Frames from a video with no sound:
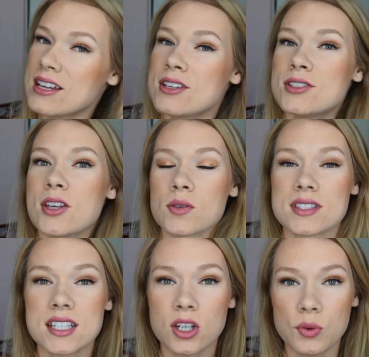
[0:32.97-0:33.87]
So
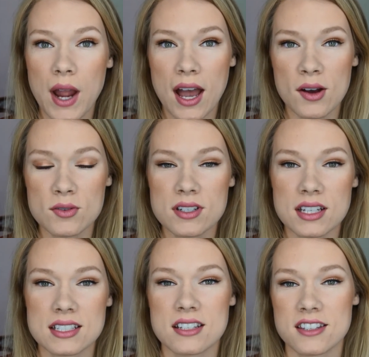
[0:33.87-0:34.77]
stick
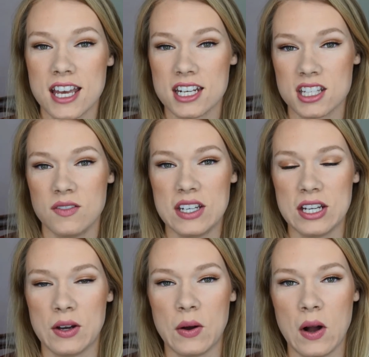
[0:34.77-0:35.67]
around till the end of the video.